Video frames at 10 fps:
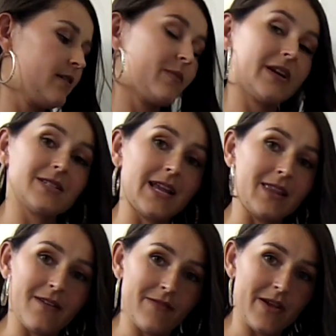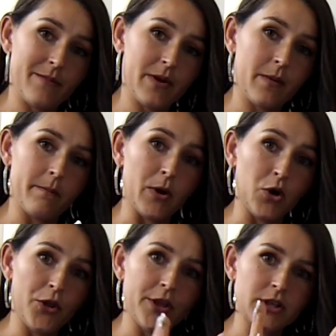because I love them
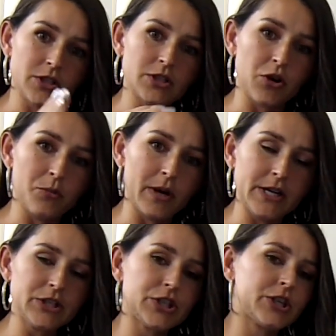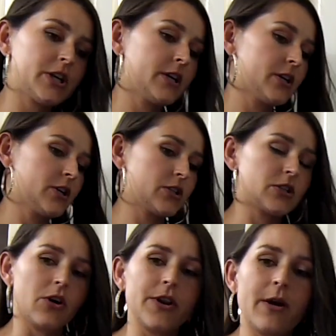both so much.
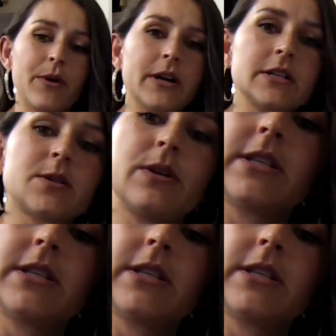So now we're gonna squeeze